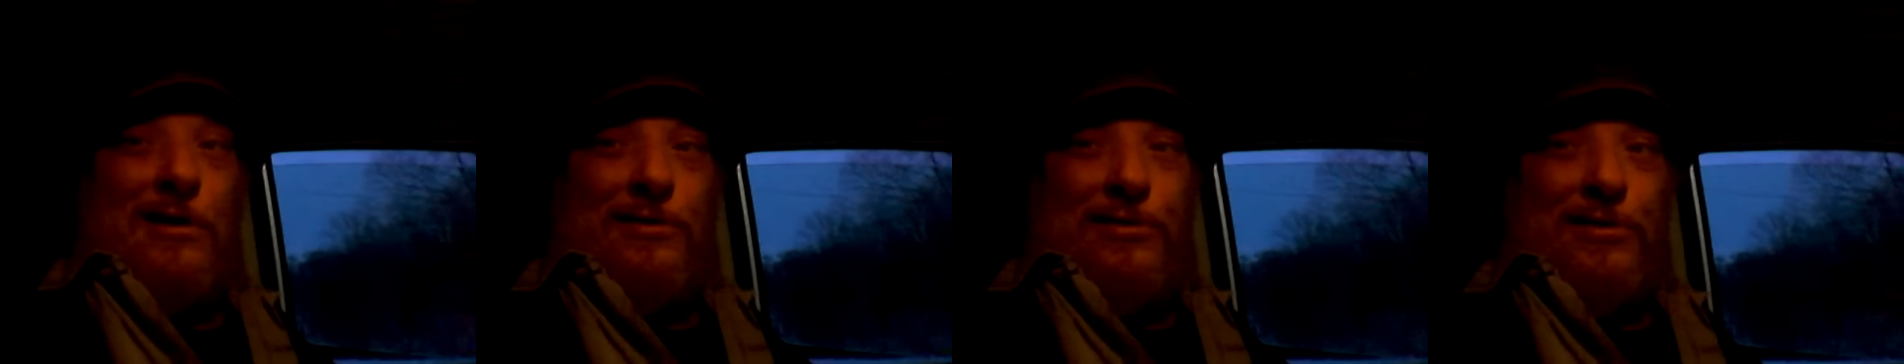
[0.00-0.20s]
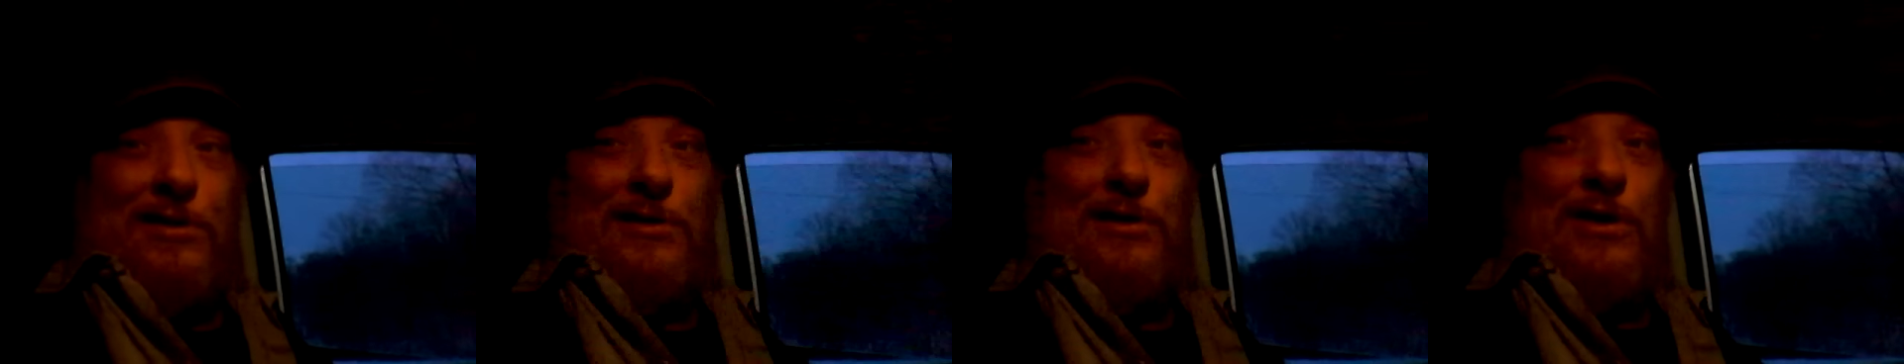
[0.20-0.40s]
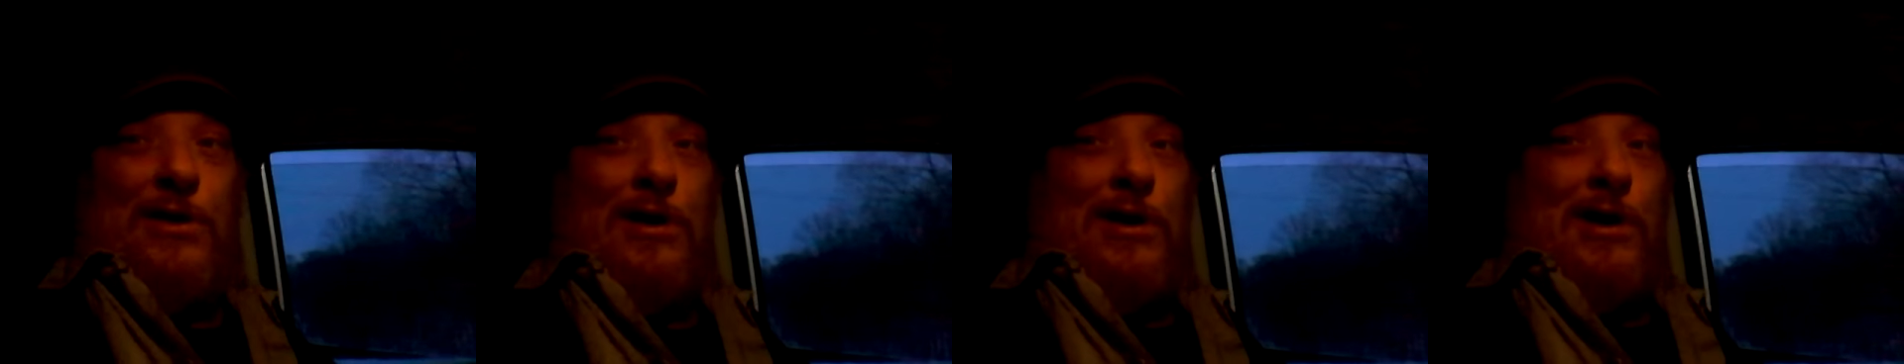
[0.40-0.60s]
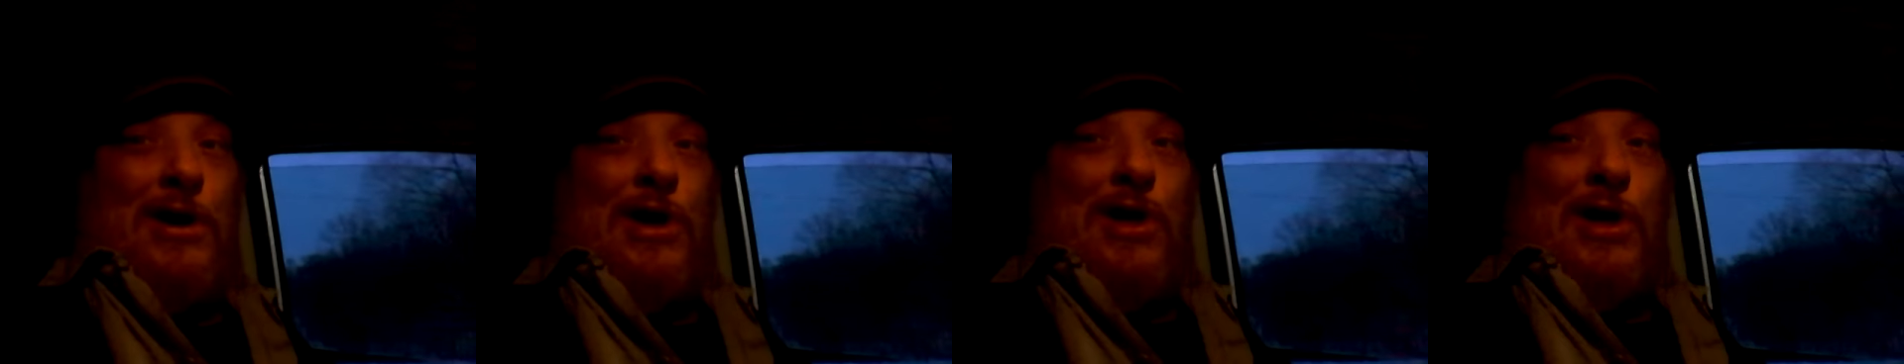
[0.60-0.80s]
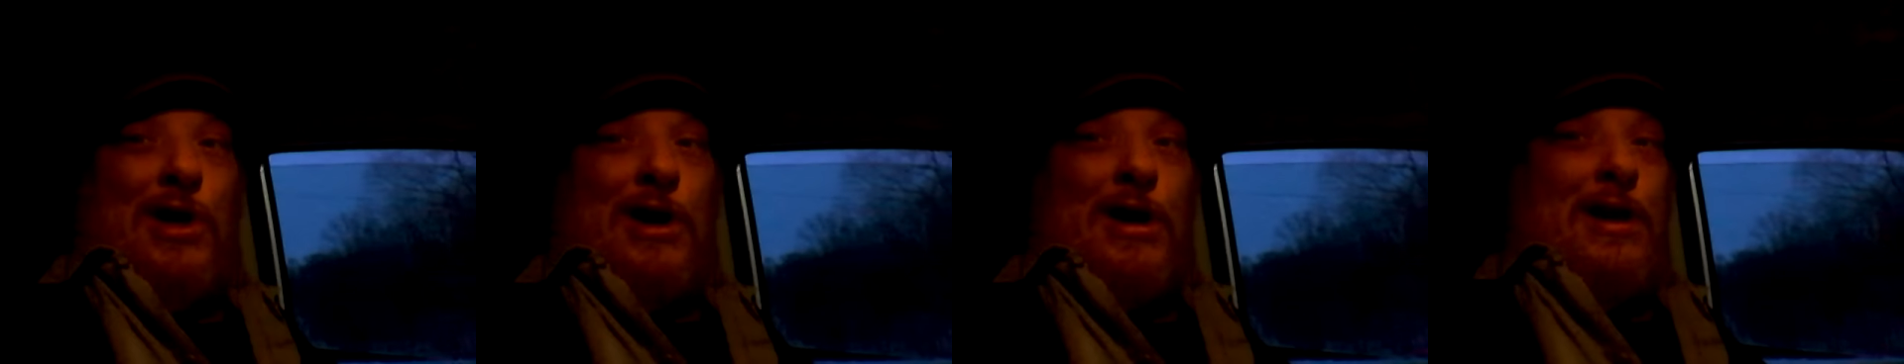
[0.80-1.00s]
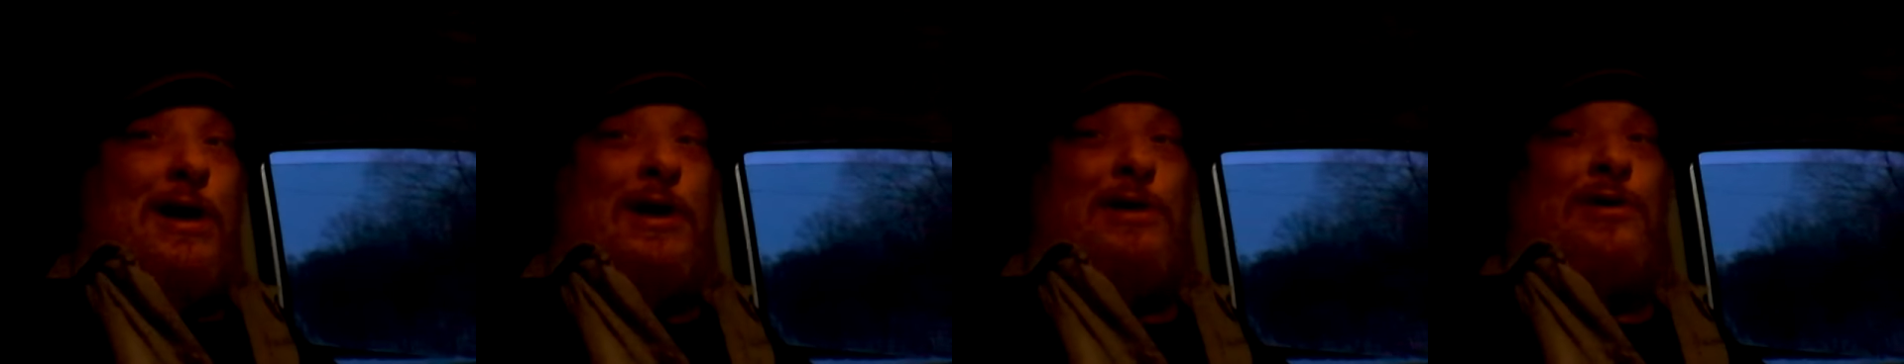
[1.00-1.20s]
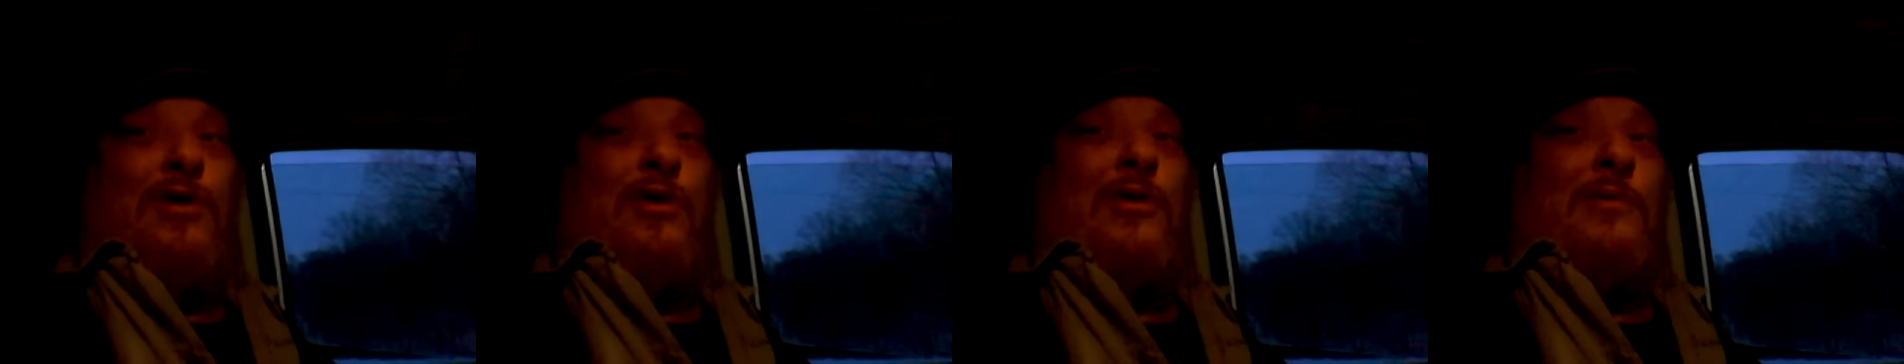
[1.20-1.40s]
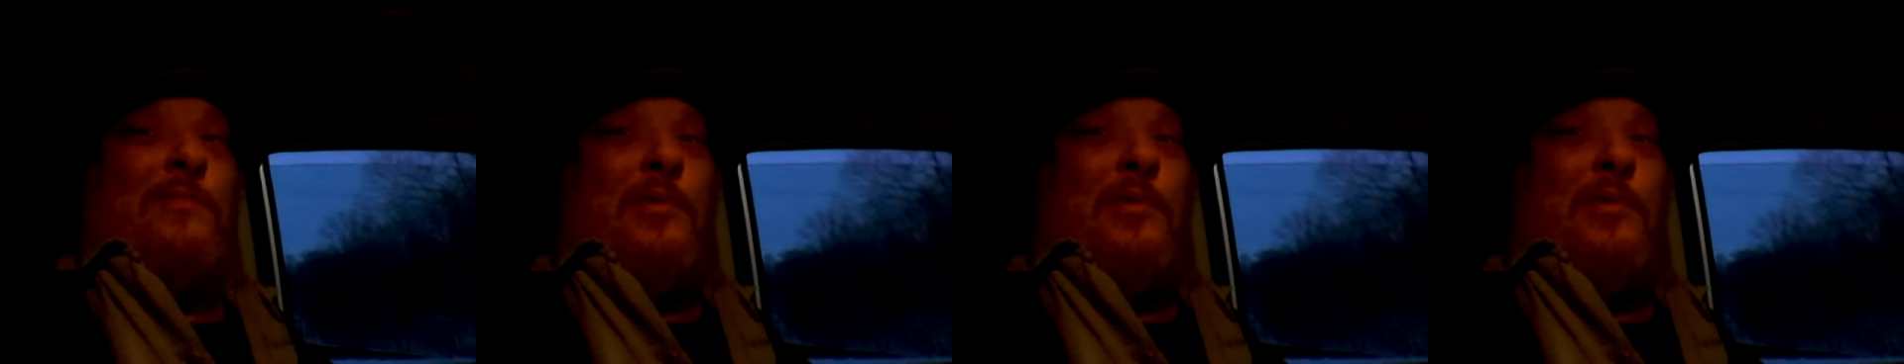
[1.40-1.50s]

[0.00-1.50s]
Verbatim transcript: nothing. That ain't no